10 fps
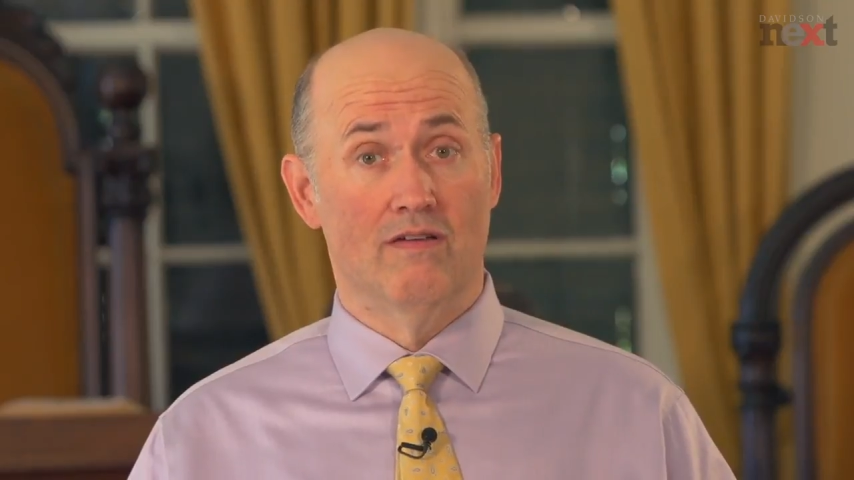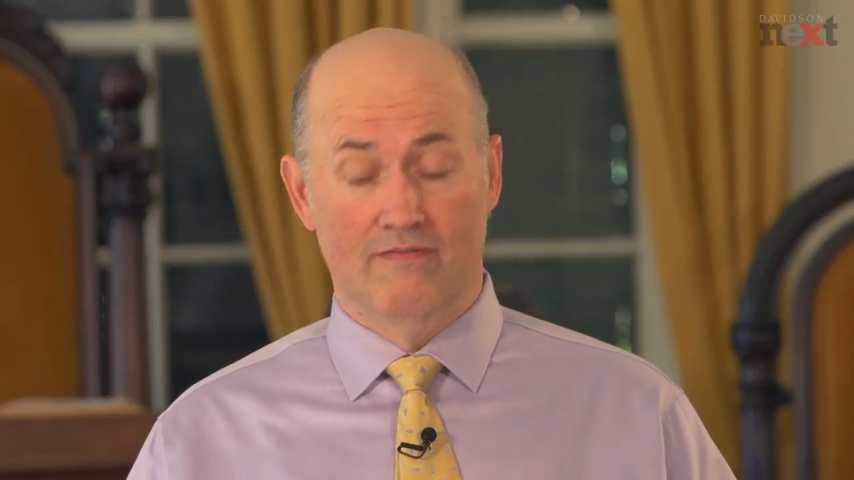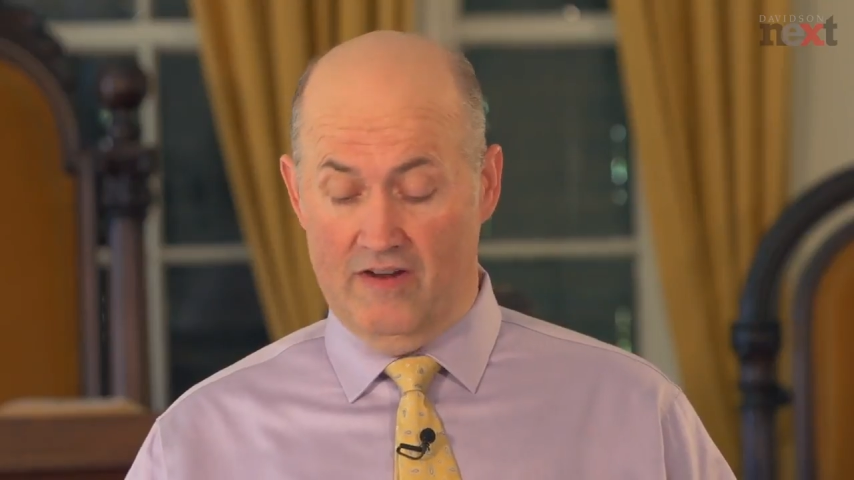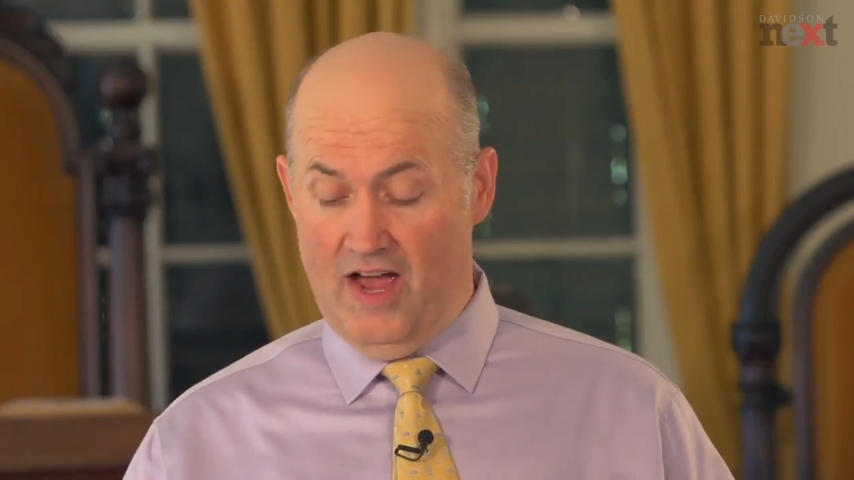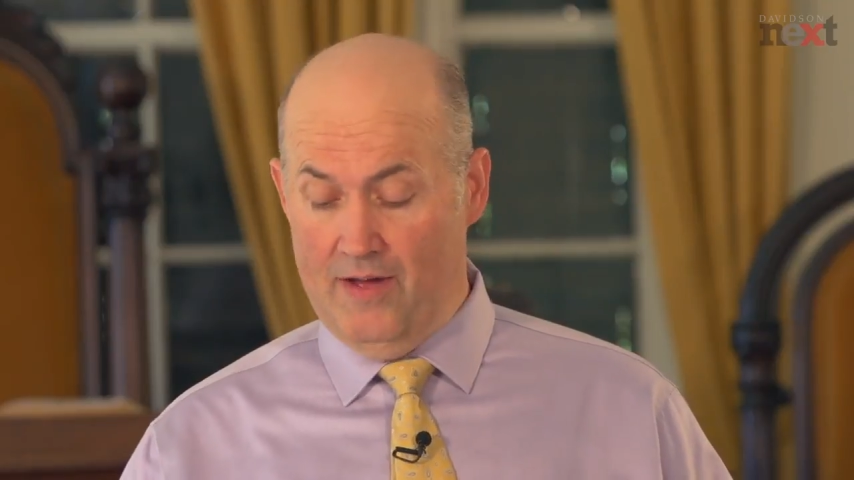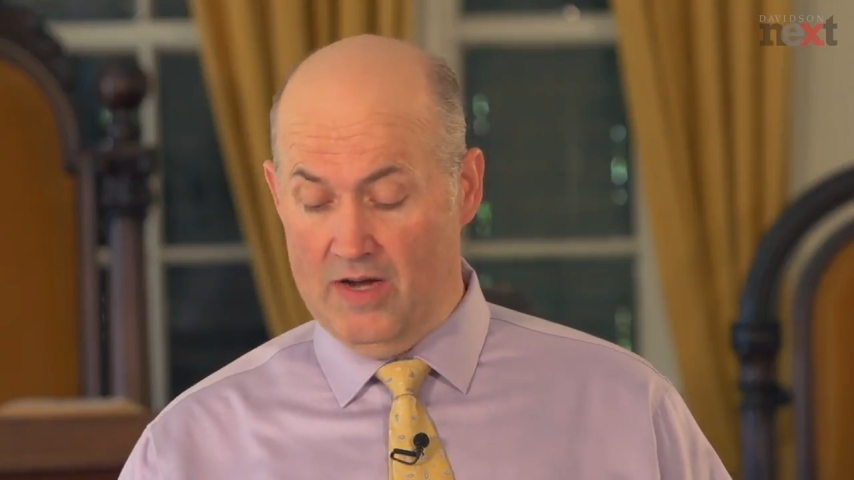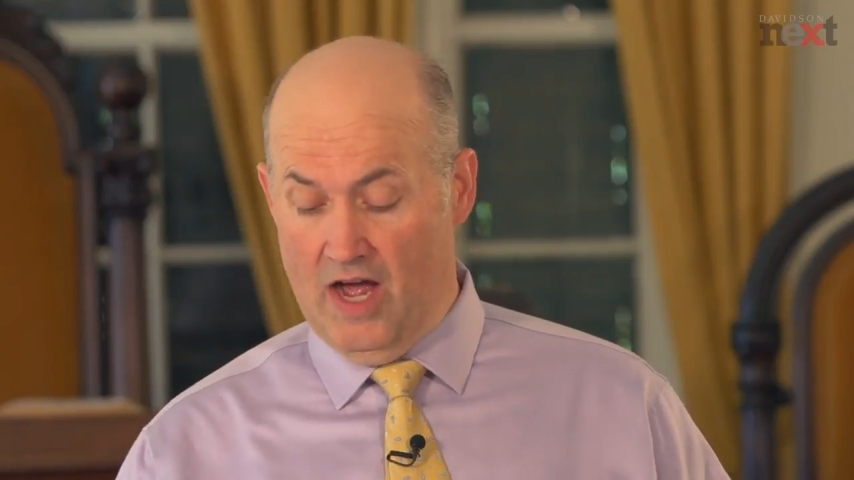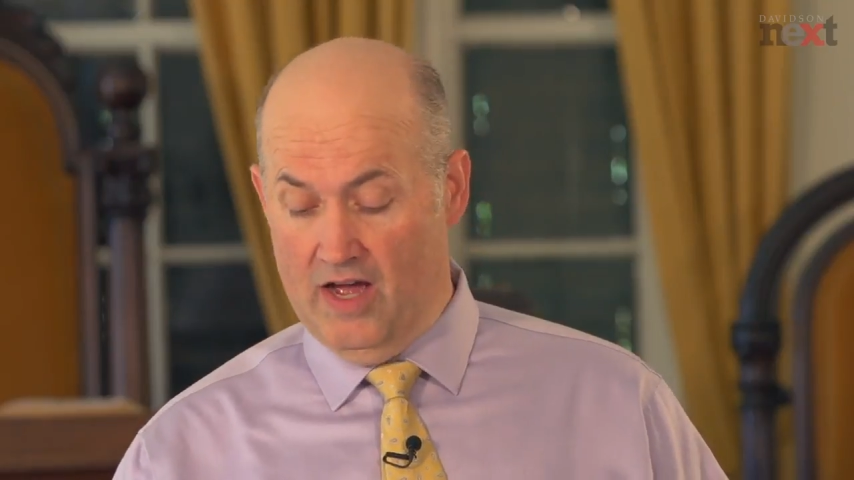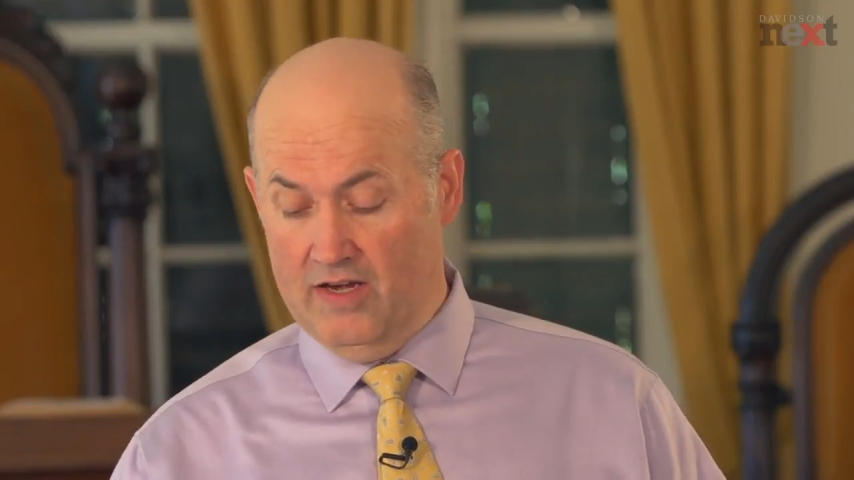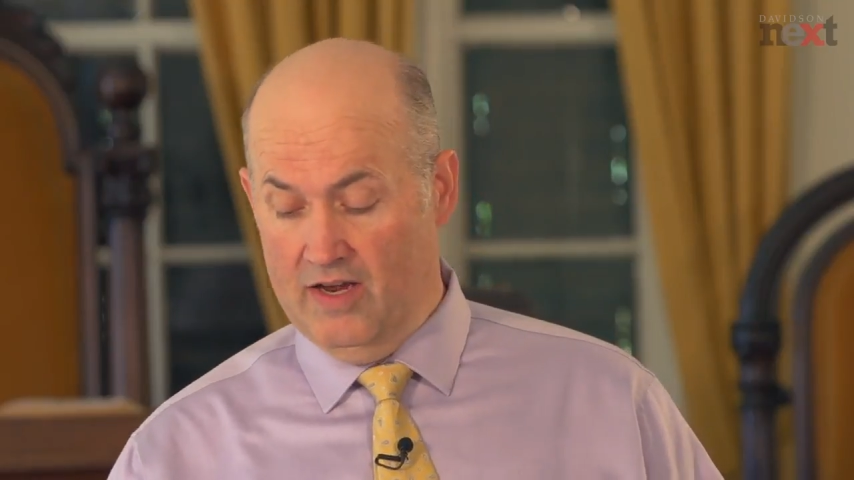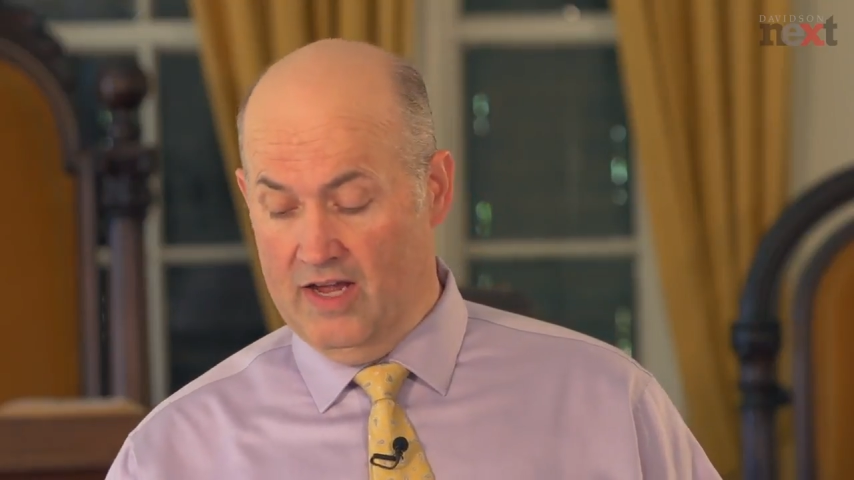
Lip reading: phenomenon,